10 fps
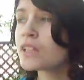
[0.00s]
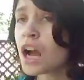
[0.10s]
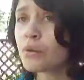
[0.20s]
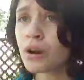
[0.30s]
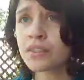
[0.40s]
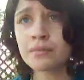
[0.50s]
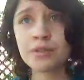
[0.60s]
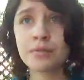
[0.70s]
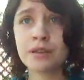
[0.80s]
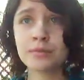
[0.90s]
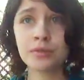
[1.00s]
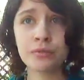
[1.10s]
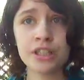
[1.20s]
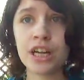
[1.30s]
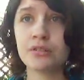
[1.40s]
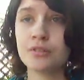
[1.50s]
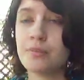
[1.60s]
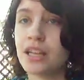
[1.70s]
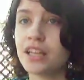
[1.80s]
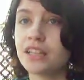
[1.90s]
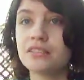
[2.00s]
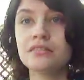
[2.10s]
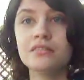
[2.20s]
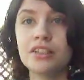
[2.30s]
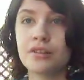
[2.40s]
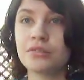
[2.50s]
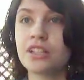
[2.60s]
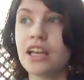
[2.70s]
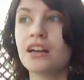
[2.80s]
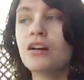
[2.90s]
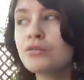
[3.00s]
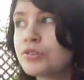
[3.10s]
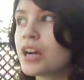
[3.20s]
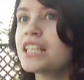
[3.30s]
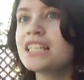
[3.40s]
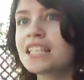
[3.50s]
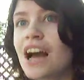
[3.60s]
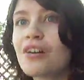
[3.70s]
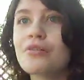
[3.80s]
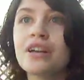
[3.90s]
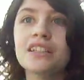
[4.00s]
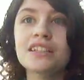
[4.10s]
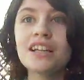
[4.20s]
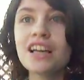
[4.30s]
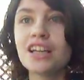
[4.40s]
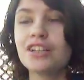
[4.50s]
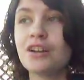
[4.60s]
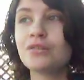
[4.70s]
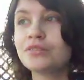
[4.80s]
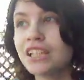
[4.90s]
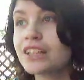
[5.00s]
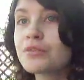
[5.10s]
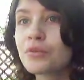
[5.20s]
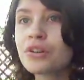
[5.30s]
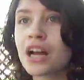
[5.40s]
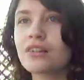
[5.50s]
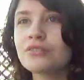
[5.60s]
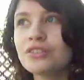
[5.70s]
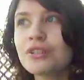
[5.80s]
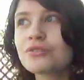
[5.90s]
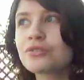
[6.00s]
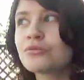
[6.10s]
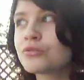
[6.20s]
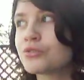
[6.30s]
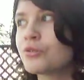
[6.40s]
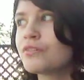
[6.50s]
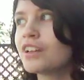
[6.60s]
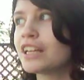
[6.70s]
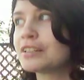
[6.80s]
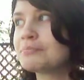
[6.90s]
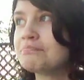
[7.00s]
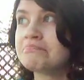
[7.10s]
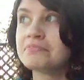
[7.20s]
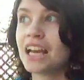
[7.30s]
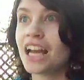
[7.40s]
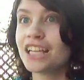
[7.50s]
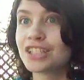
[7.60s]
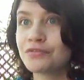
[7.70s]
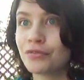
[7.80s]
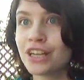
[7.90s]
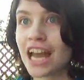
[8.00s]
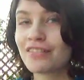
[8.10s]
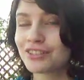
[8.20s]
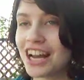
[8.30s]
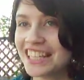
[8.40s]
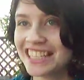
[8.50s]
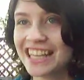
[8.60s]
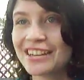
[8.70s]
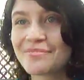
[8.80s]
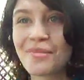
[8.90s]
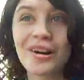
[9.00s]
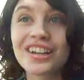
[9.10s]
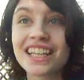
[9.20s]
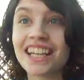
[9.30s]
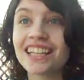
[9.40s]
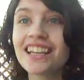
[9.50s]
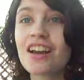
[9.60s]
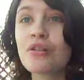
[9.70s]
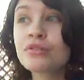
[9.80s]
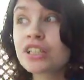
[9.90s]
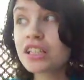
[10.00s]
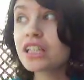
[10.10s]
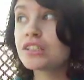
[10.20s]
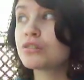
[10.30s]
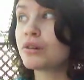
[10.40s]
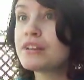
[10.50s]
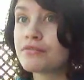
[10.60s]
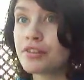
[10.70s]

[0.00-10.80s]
I want them to be able to reach out to me and, you know, say, oh, try these out and, you know, get the word out. You know, sort of like, I guess, free advertising or marketing, which I think is great